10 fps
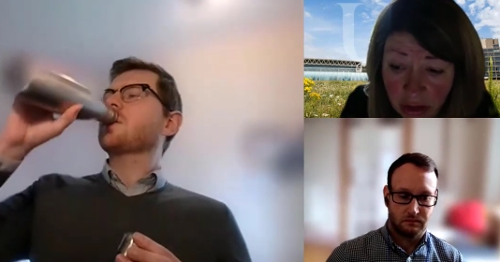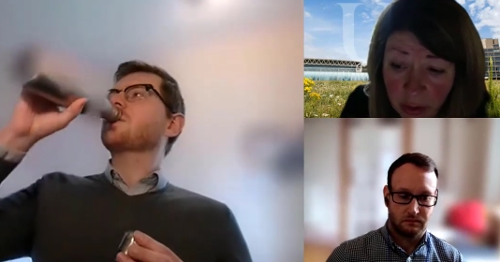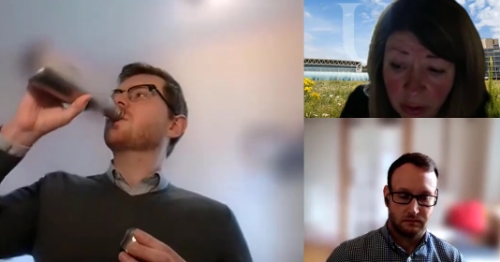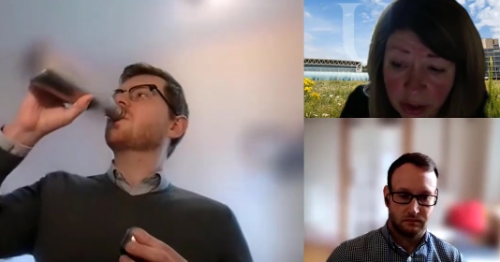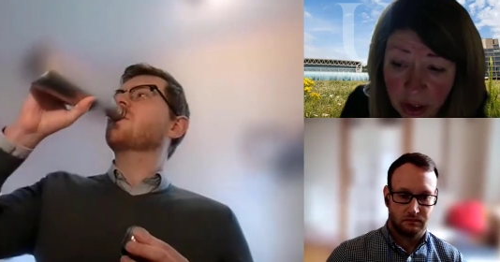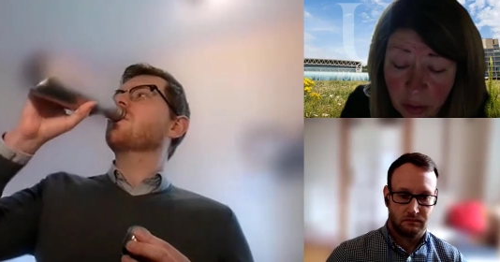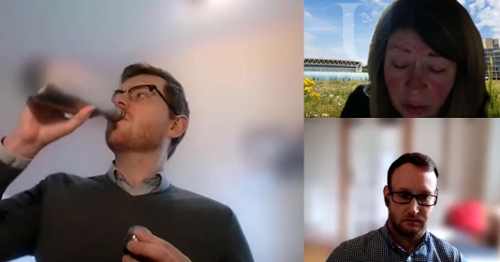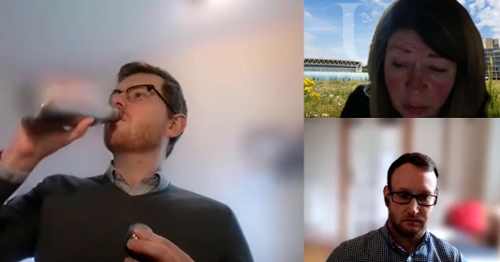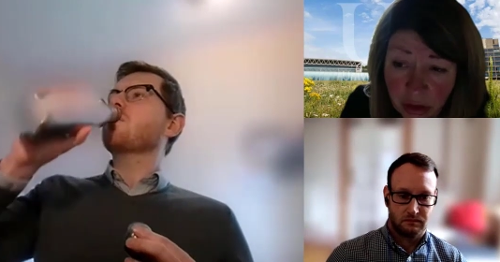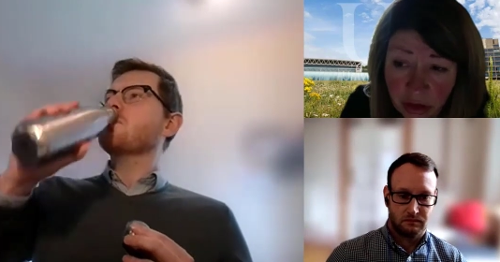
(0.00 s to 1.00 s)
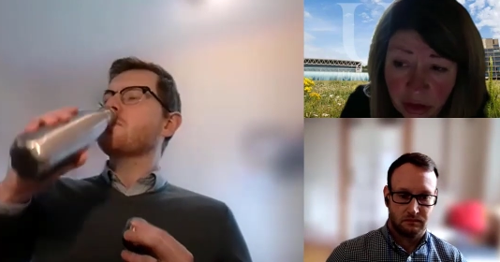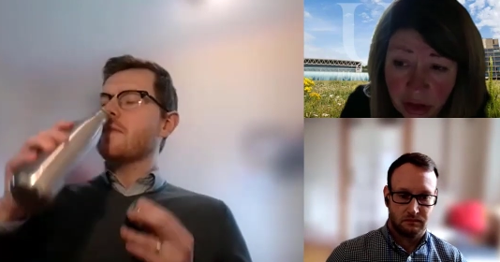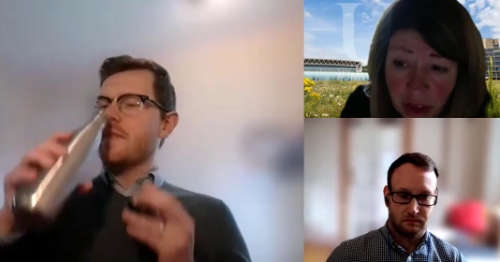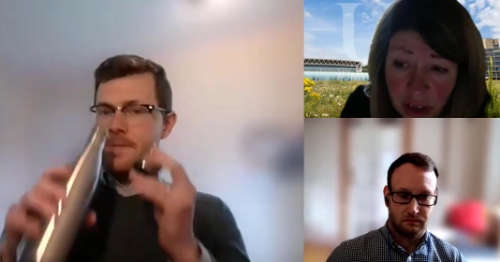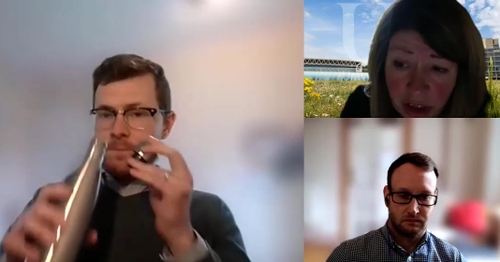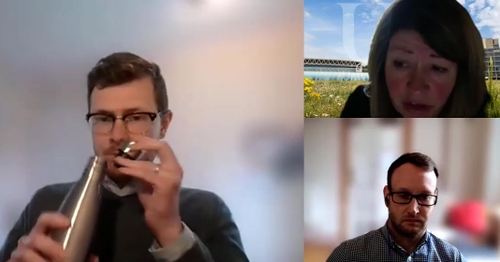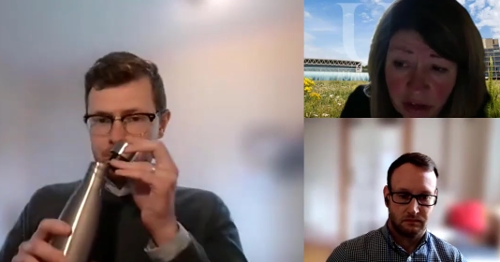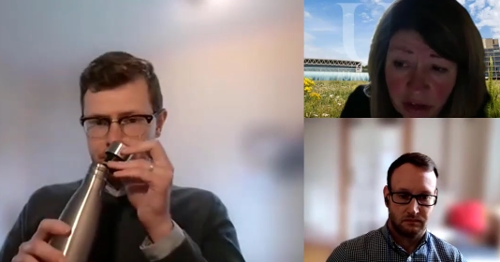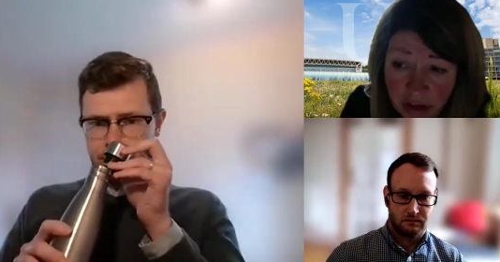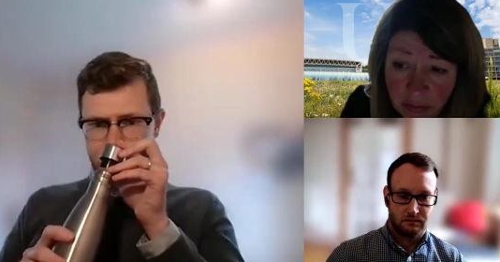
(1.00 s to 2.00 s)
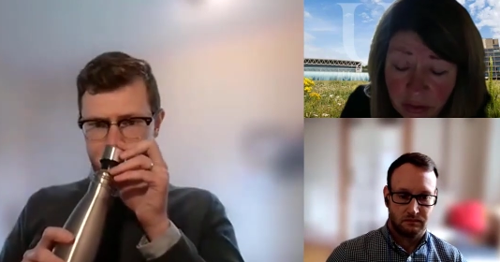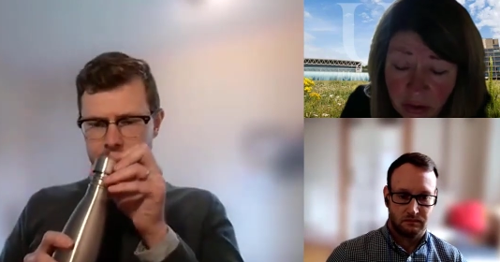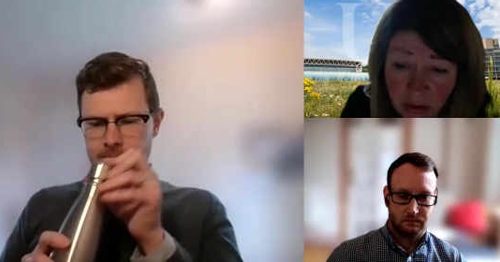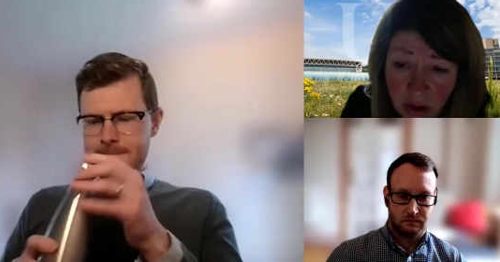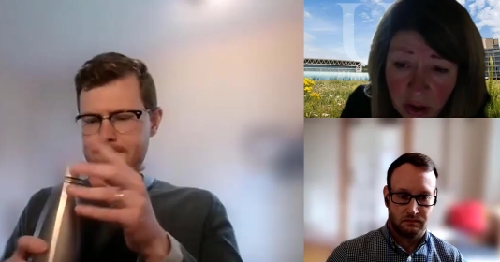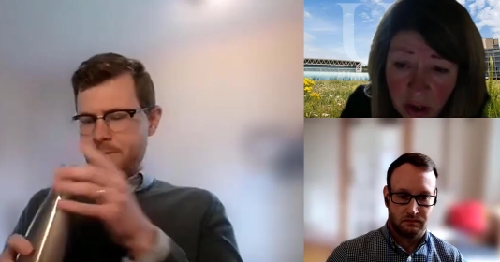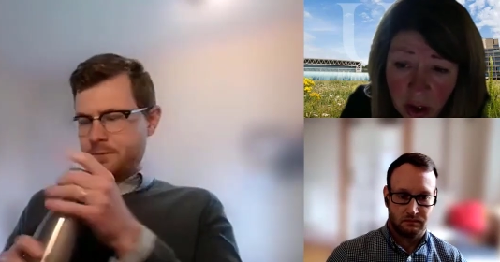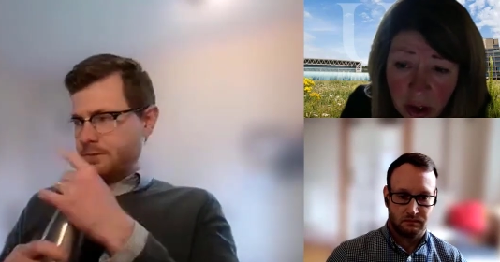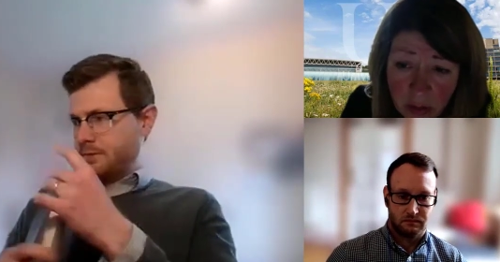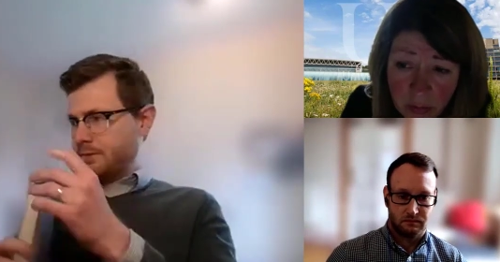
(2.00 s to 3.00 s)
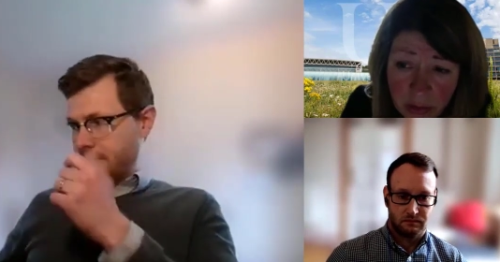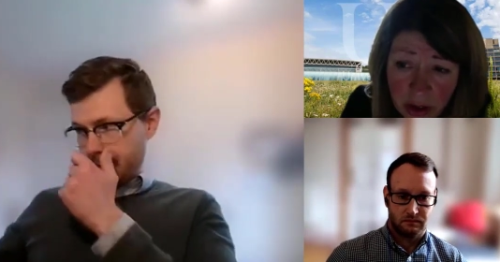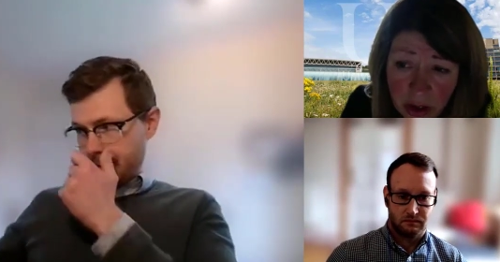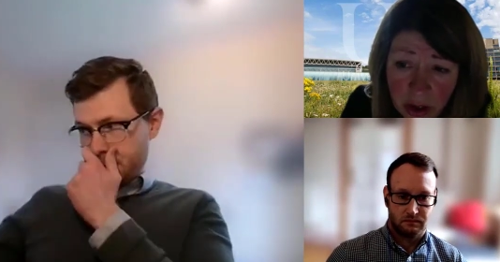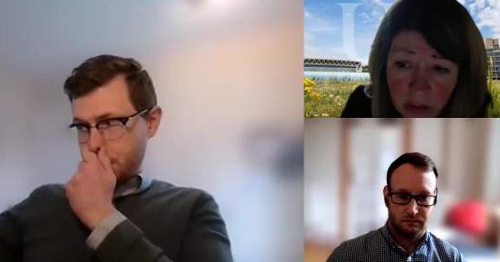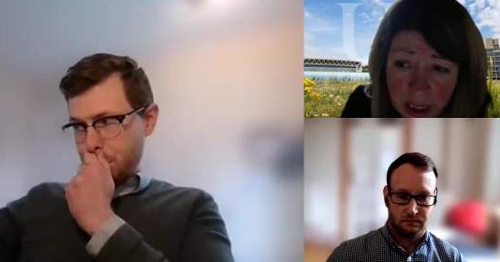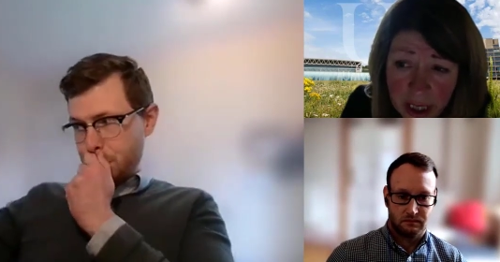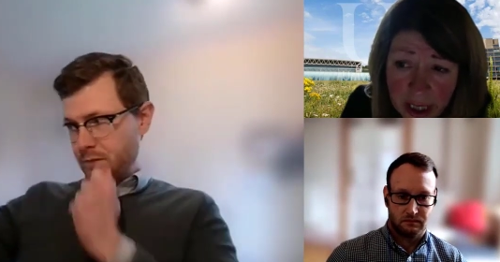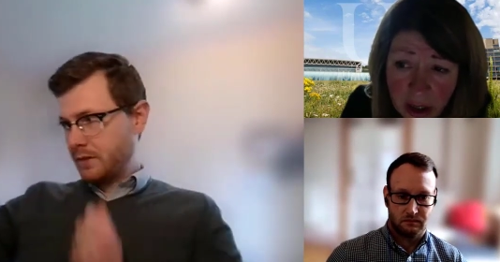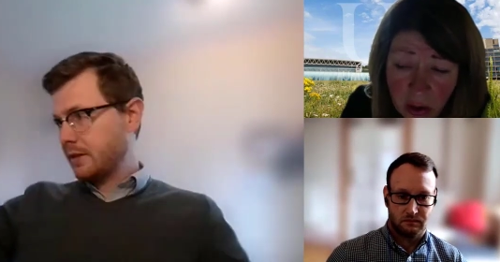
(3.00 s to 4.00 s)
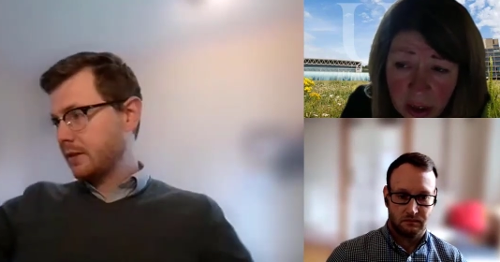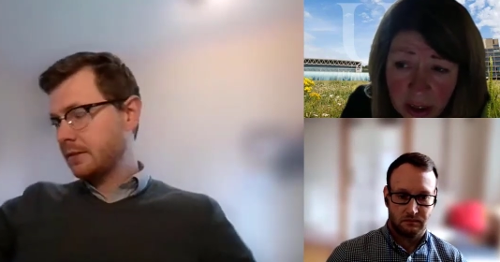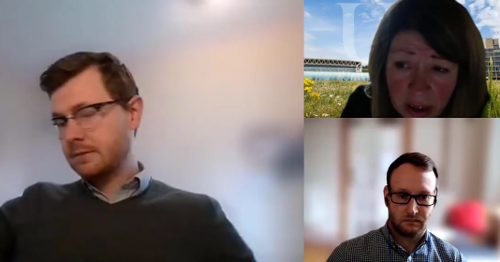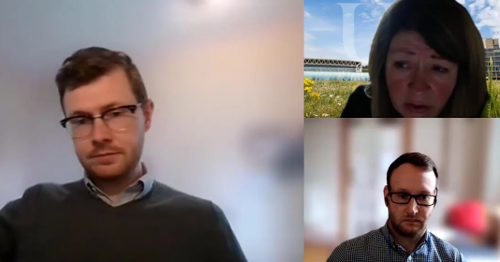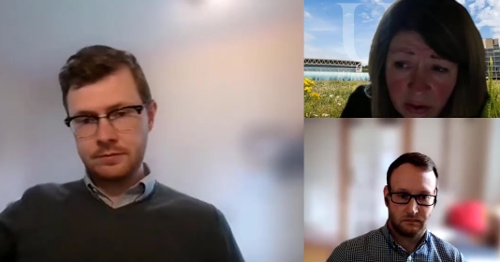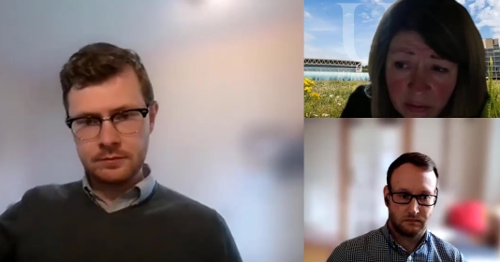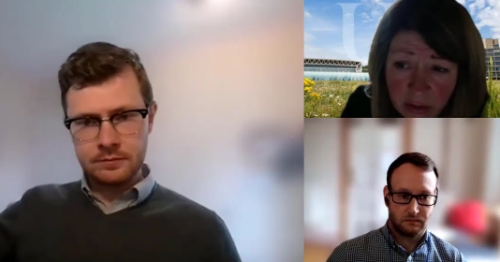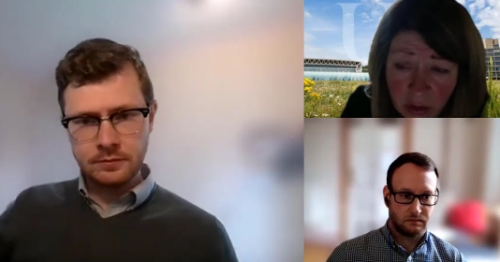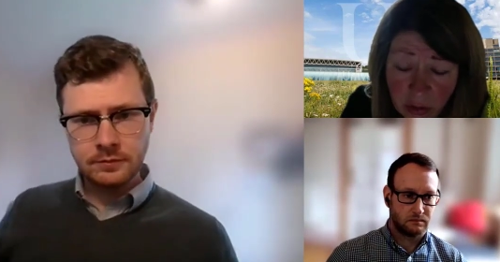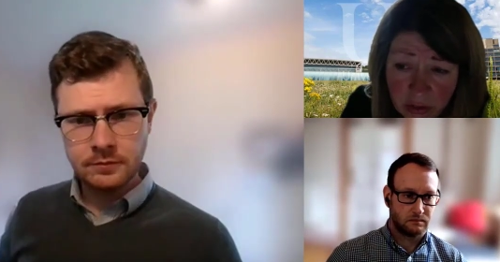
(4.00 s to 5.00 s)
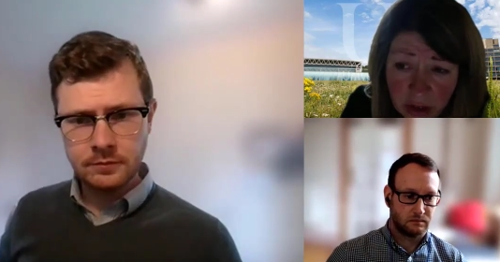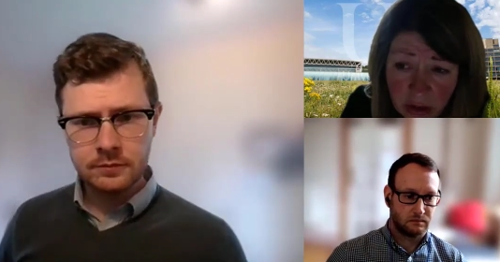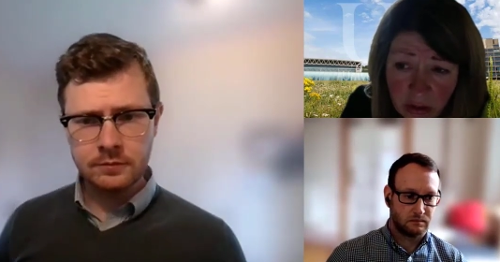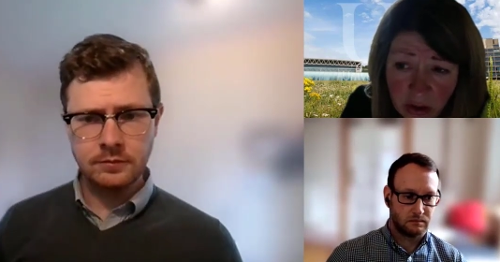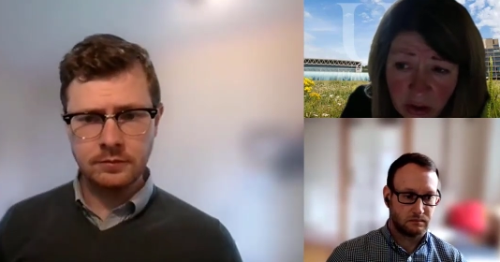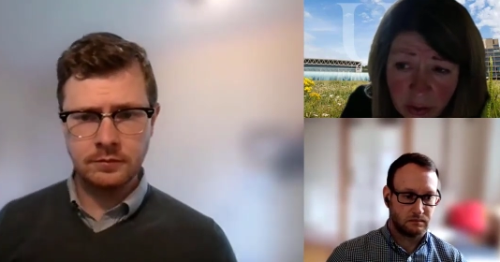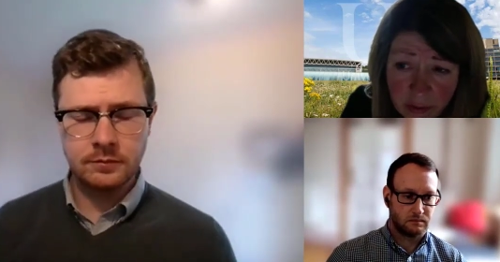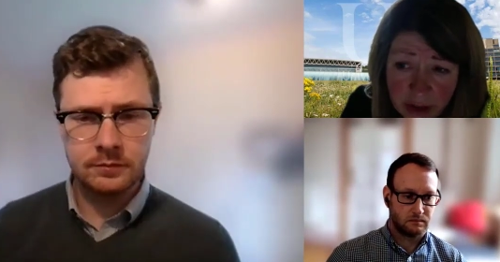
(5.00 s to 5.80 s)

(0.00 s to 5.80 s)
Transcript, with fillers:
Speaker 1: two other co-production initiatives um, that UEA colleagues are involved in. So